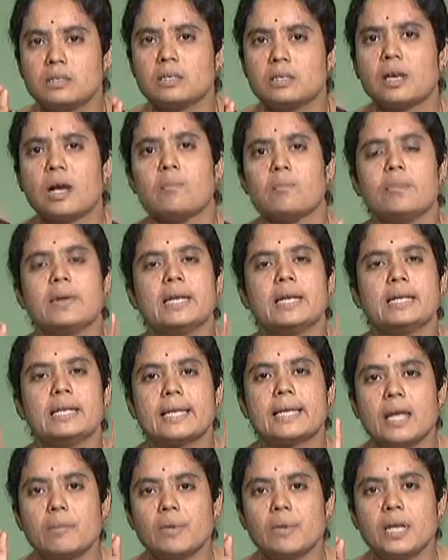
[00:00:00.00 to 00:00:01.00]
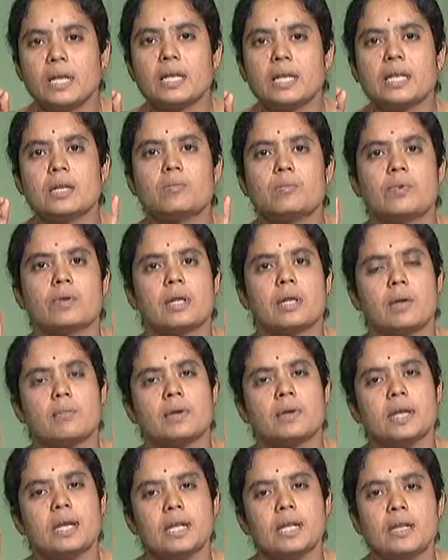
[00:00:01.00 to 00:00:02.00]
completely
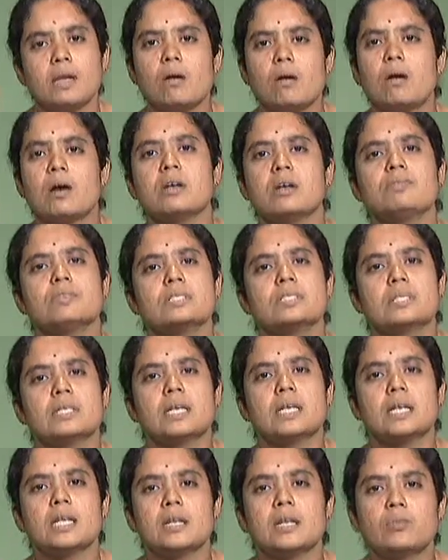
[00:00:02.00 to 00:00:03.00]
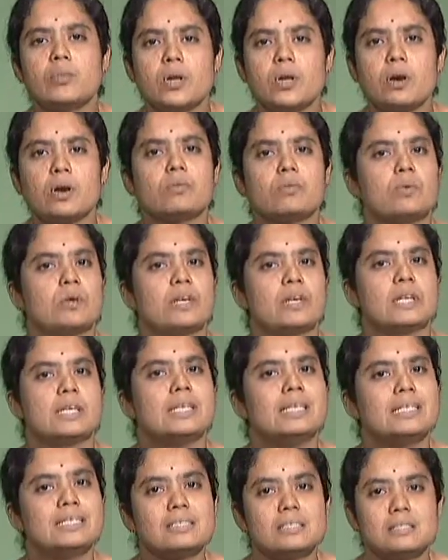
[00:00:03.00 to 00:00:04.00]
chemically or physically pure water.
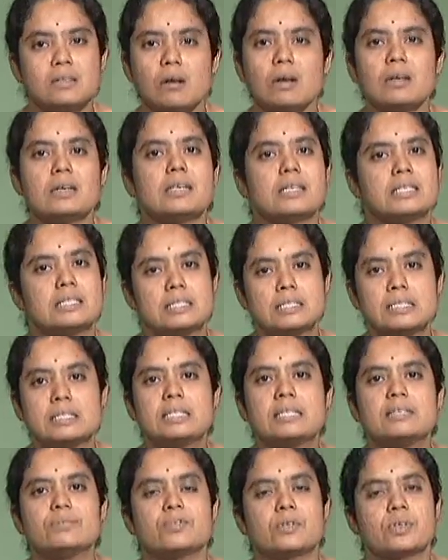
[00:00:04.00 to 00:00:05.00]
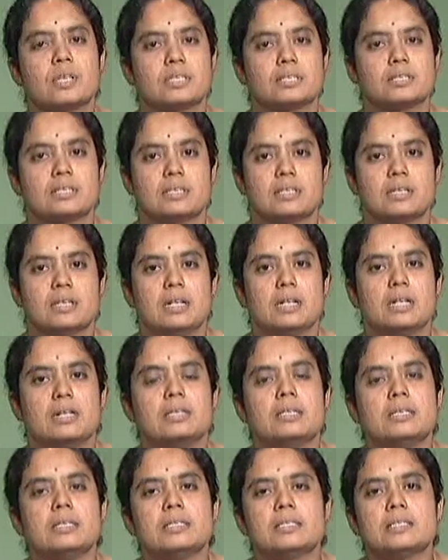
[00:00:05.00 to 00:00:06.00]
It is not necessary for us.
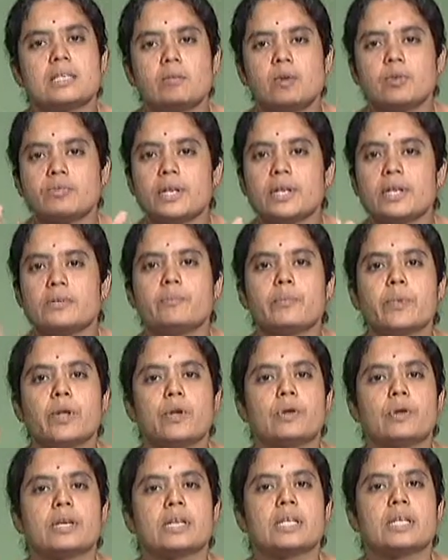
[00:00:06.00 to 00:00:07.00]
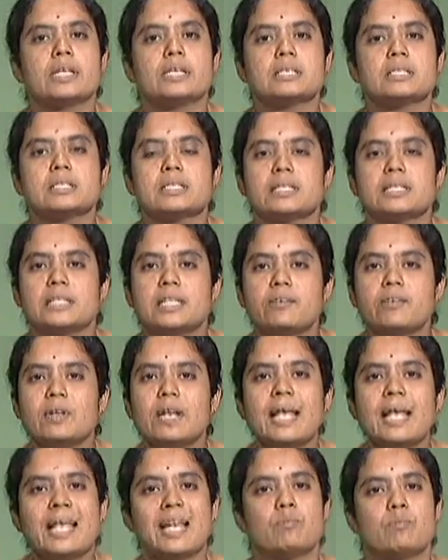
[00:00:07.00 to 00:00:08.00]
Some of the impurities, they
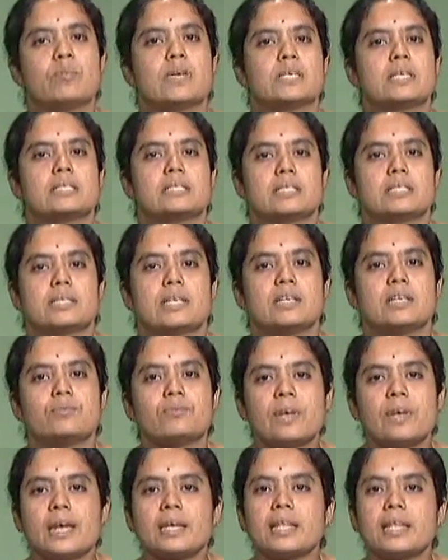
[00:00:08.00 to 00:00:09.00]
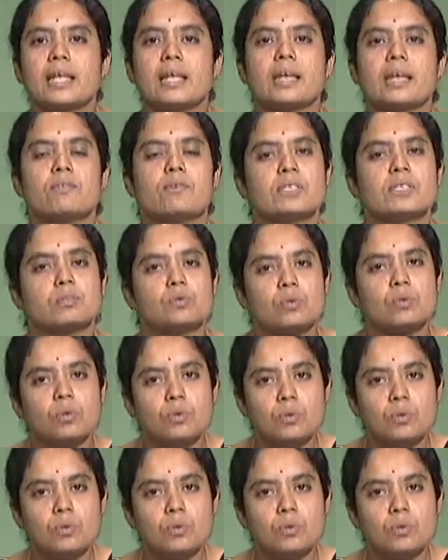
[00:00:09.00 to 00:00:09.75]
will help us. In fact, they these